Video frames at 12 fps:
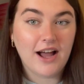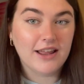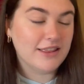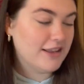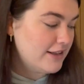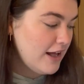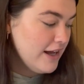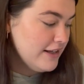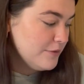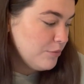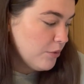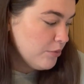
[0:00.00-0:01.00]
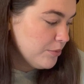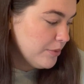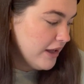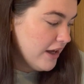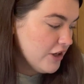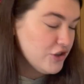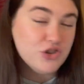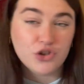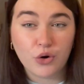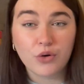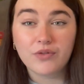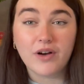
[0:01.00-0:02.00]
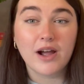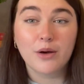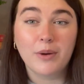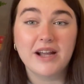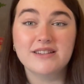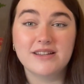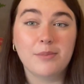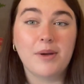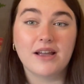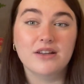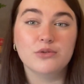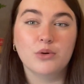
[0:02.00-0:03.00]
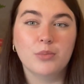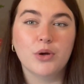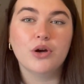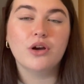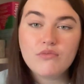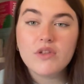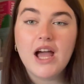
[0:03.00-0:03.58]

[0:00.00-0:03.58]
I think that is probably a surefire way to get back into a book.